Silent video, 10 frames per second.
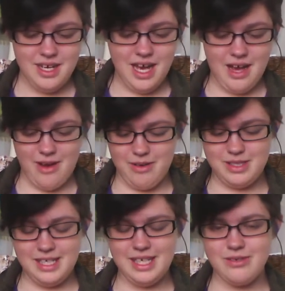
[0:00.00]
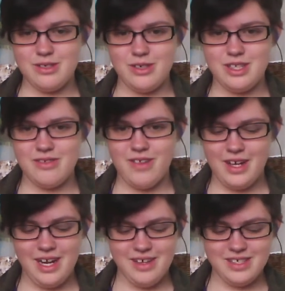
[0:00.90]
I was sitting here recording the vlog
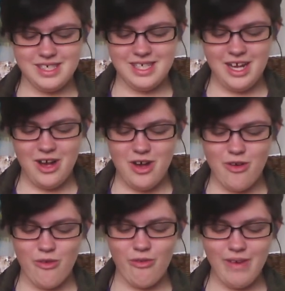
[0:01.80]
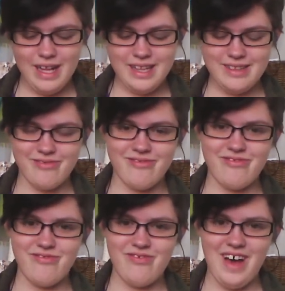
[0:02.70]
and I was just like, oh well,
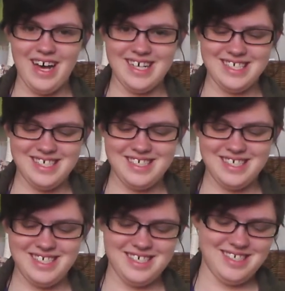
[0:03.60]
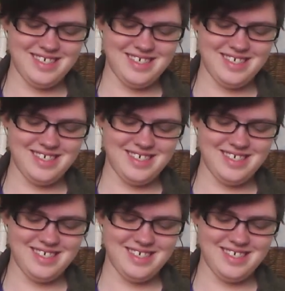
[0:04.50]
fudge.